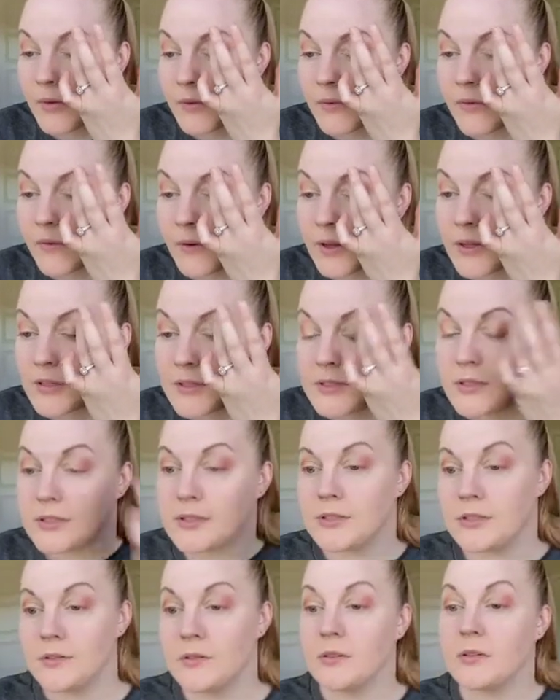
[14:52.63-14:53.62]
Alright,
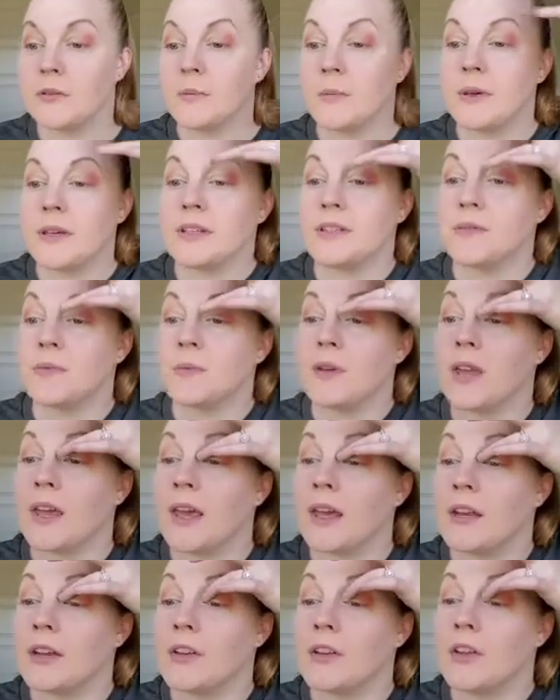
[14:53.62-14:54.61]
just doing the best we
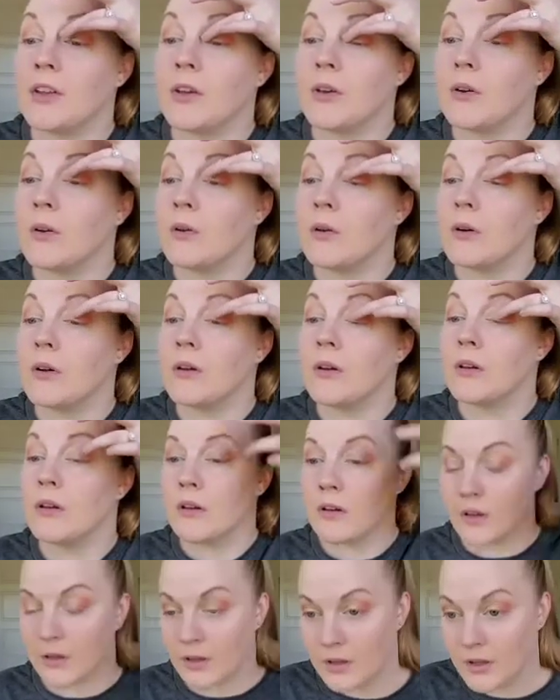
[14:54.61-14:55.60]
can to
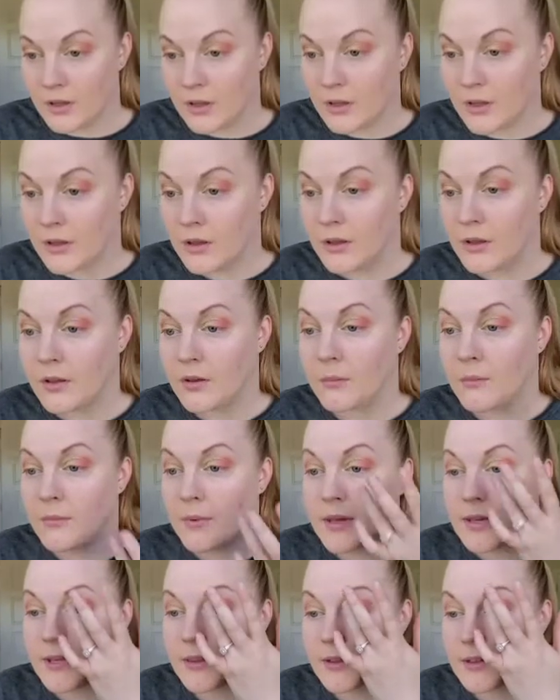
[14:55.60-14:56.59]

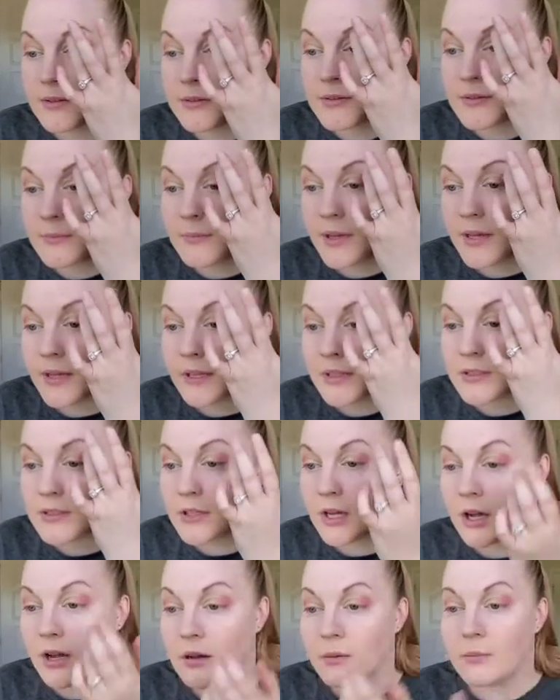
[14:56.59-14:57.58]
make those match
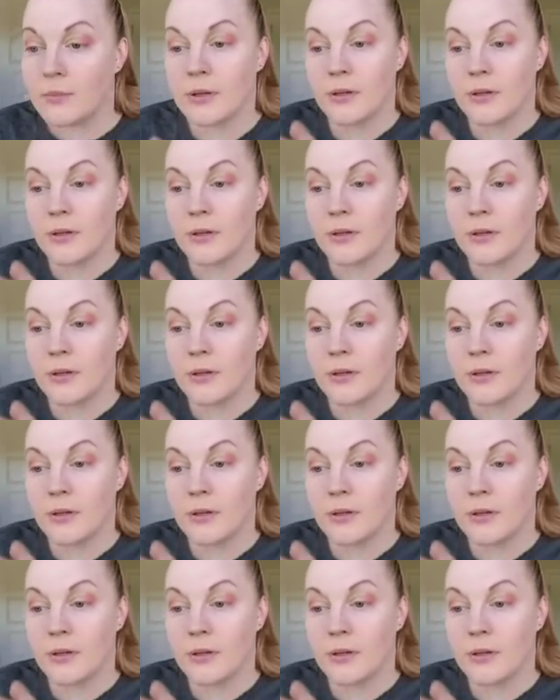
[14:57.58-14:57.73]
up.